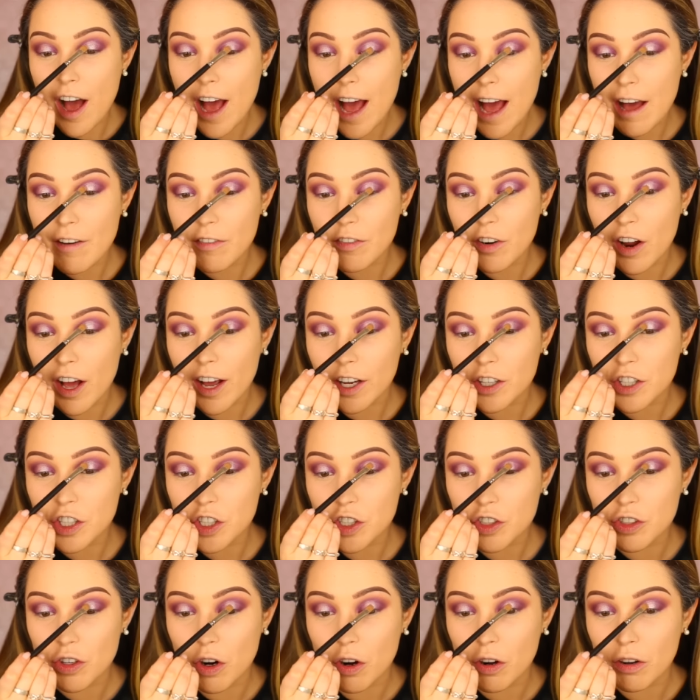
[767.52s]
I have like a
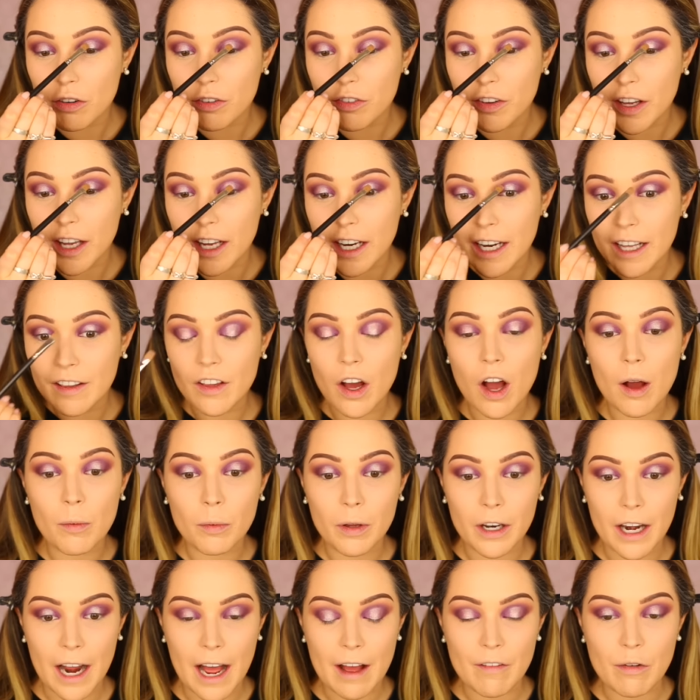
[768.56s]
strong feeling that
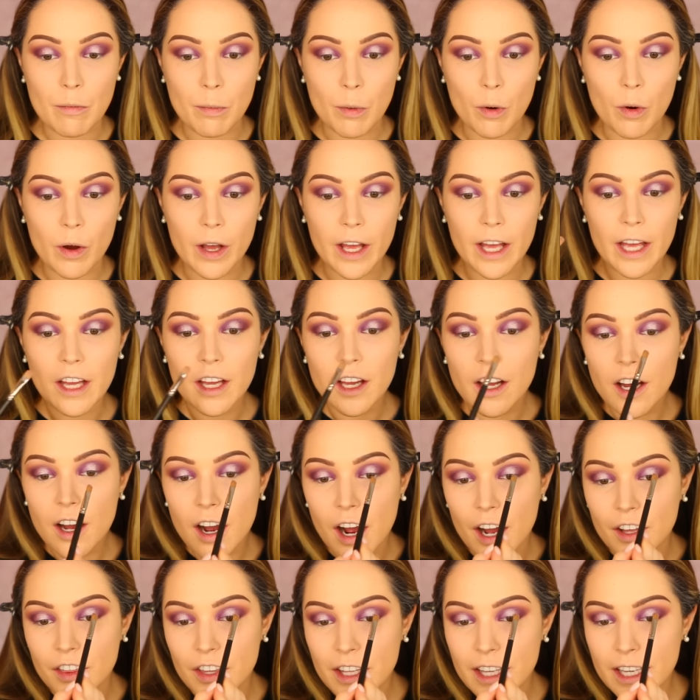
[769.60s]
I'm going to have a boy.
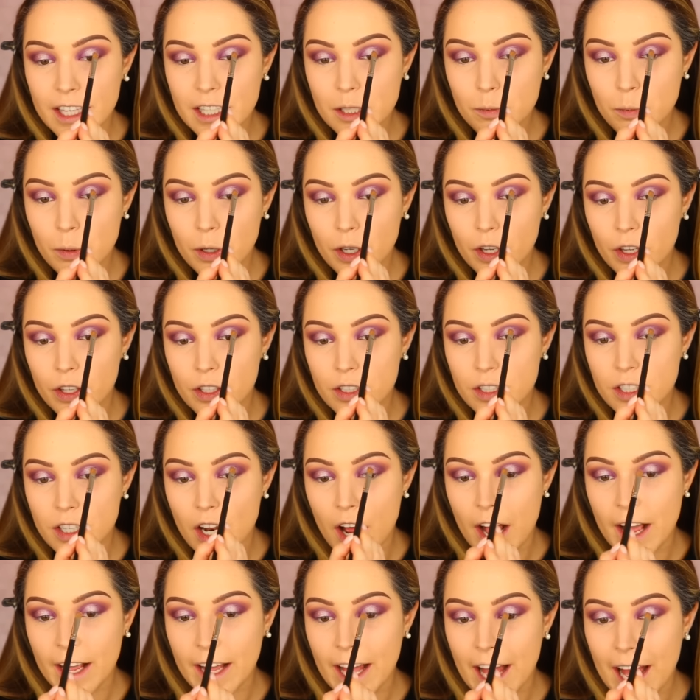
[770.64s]
I think it's
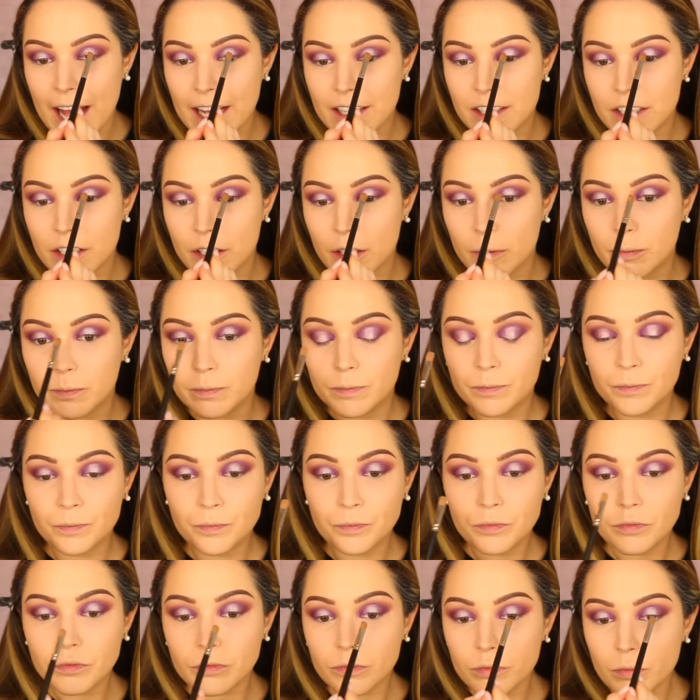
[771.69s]
because like
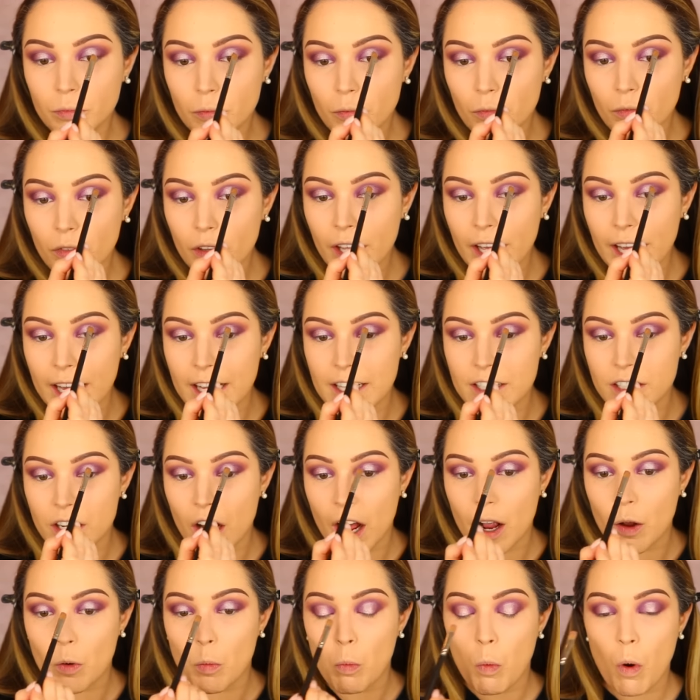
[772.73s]
Adam is
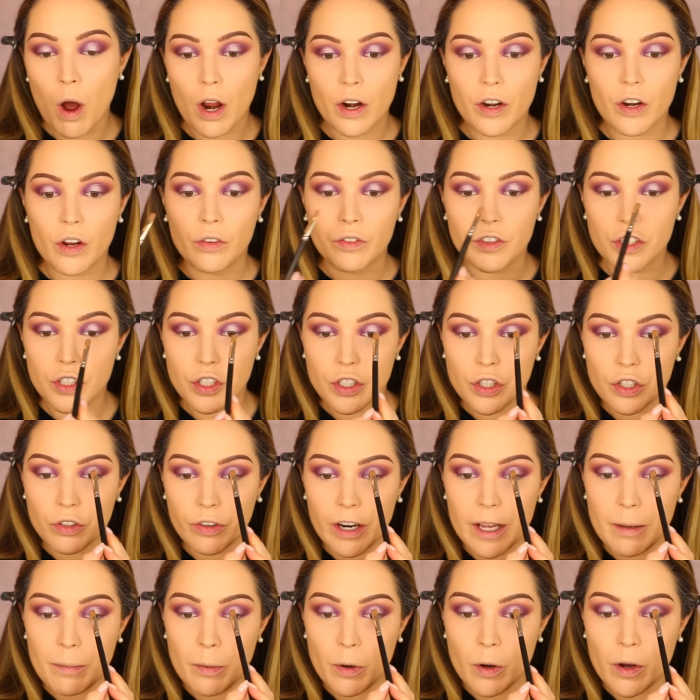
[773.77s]
like one of
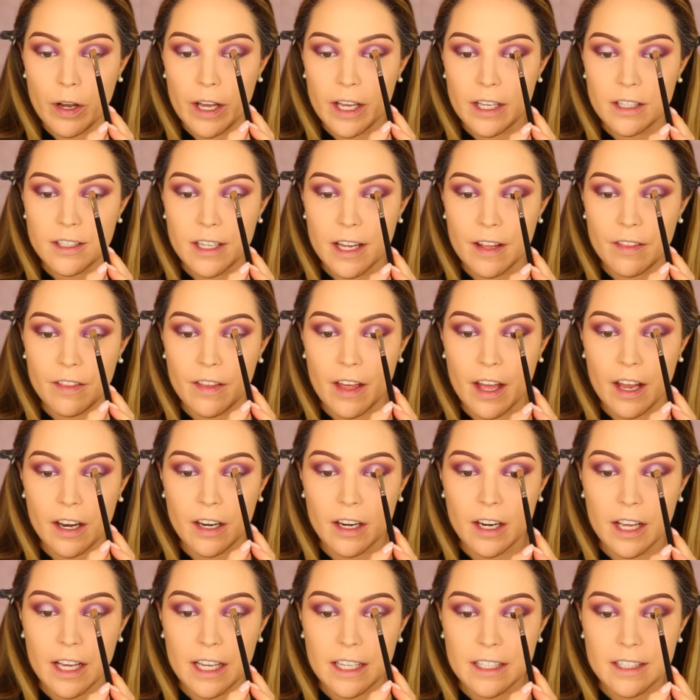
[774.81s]
three boys and
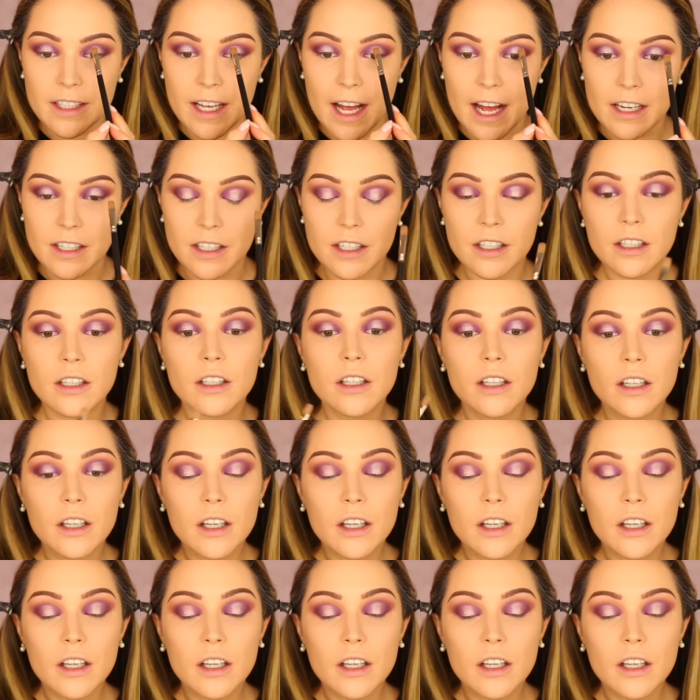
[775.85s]
then his dad